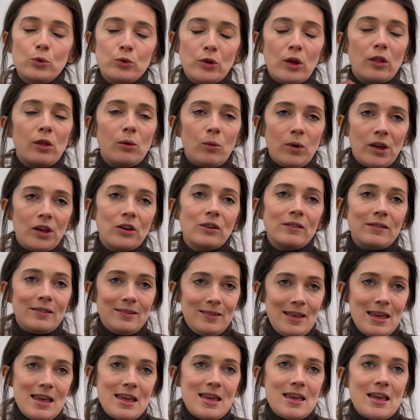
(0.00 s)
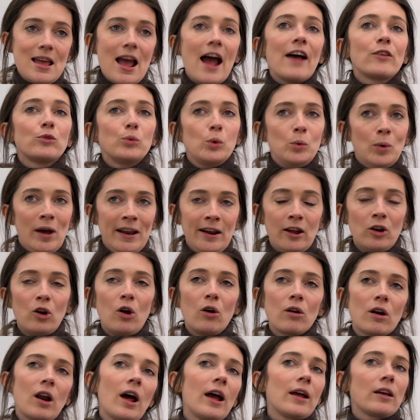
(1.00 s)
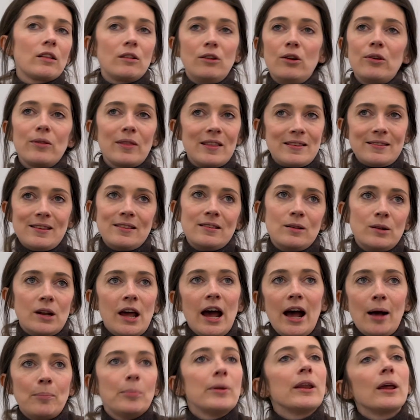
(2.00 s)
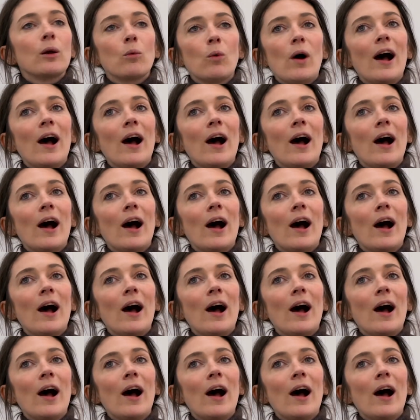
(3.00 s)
so that we could see as we went along, like, look, this isn't happening.